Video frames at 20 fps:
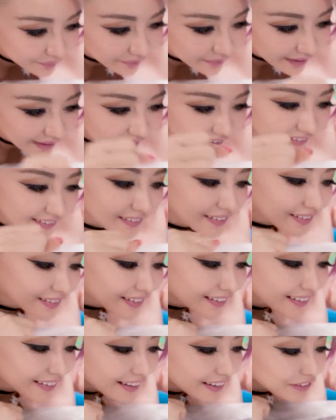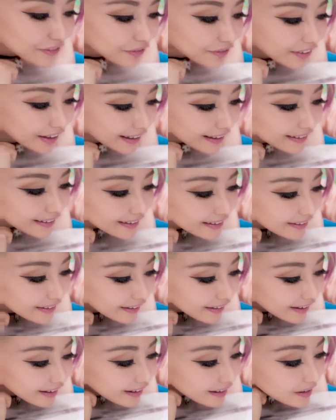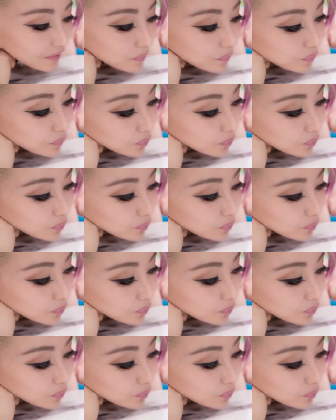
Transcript: Okay, that's right in there.